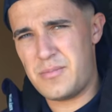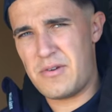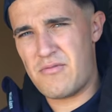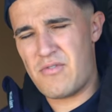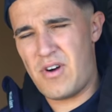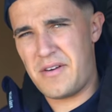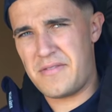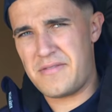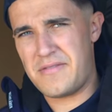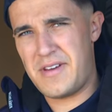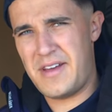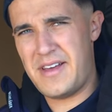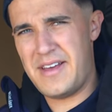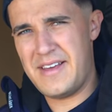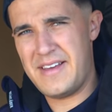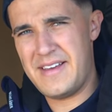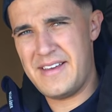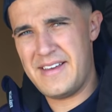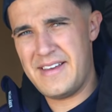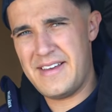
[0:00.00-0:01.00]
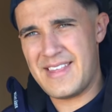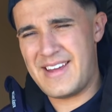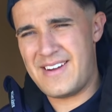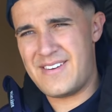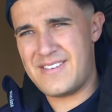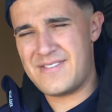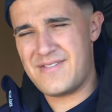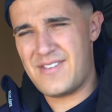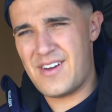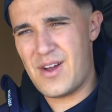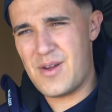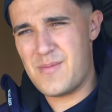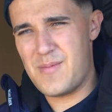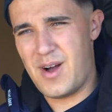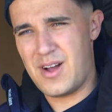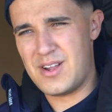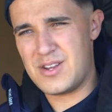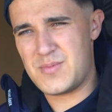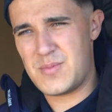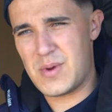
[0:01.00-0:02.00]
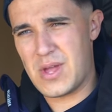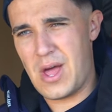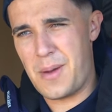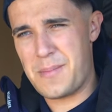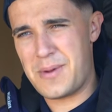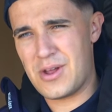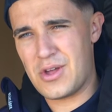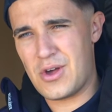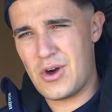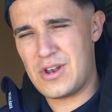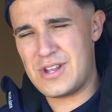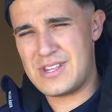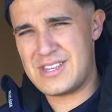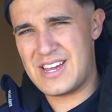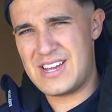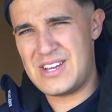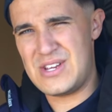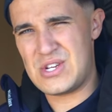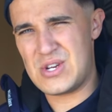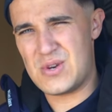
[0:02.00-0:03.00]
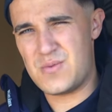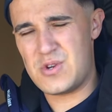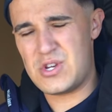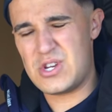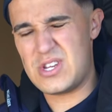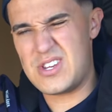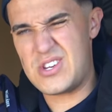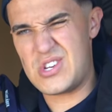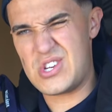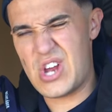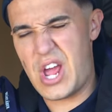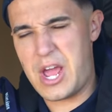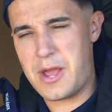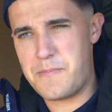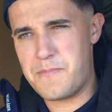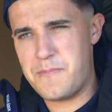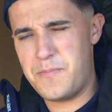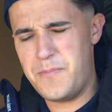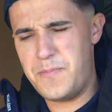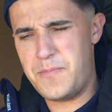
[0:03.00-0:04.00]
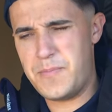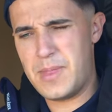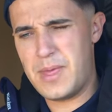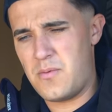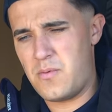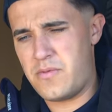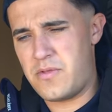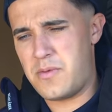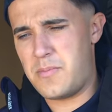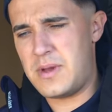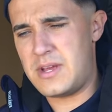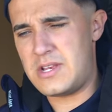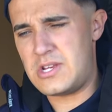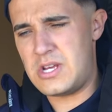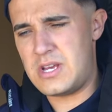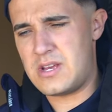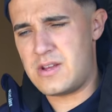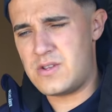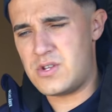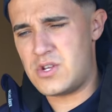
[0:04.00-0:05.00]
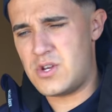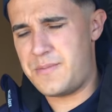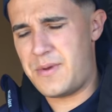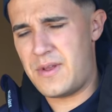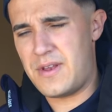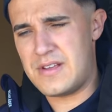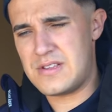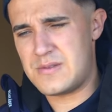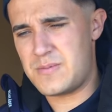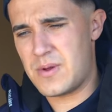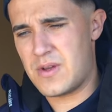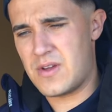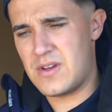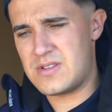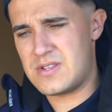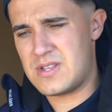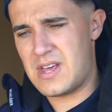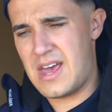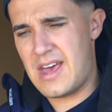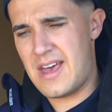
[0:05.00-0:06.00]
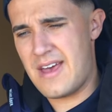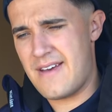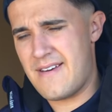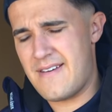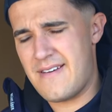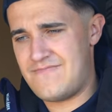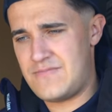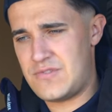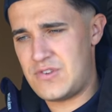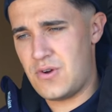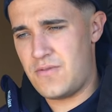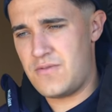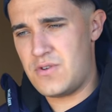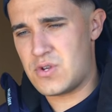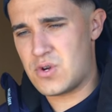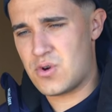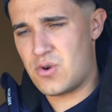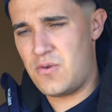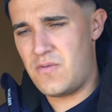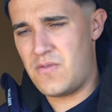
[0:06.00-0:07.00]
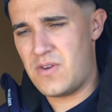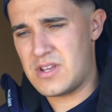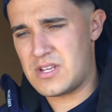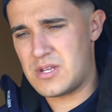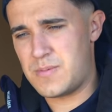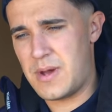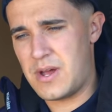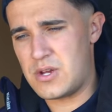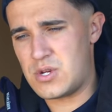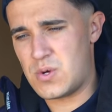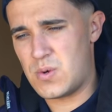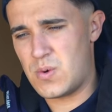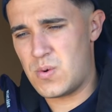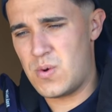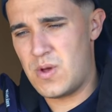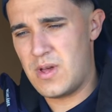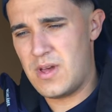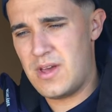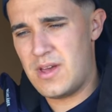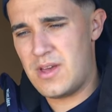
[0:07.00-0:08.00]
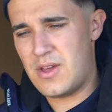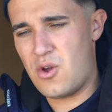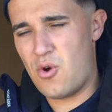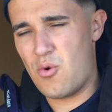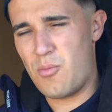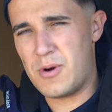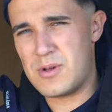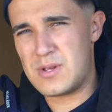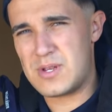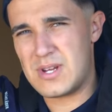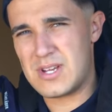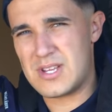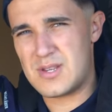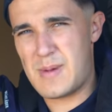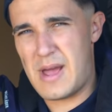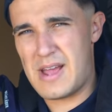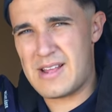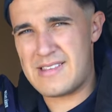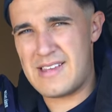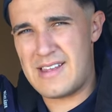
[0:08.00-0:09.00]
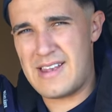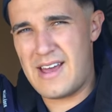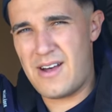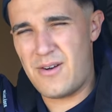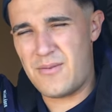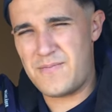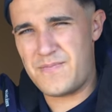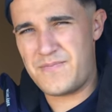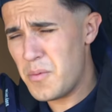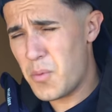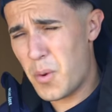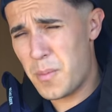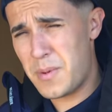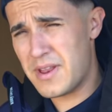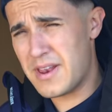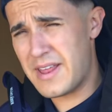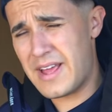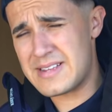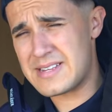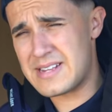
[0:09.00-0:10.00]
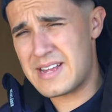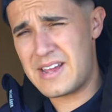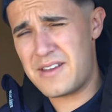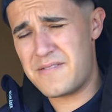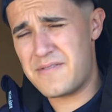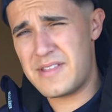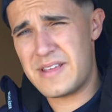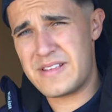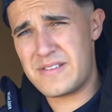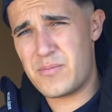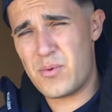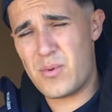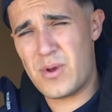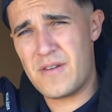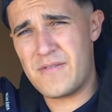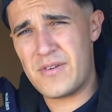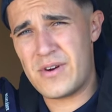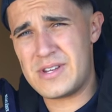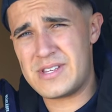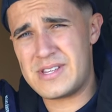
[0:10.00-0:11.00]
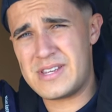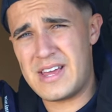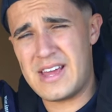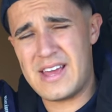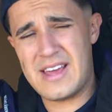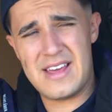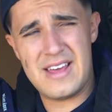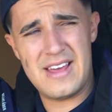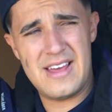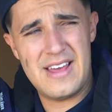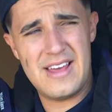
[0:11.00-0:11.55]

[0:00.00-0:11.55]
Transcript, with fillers: bit rough. There is very much becoming a connotation, which is a shame, with the BG consumer units, because they're sort of your Screwfix special. You almost expect it now. I'm probably going to get slated for this, but whenever I see it,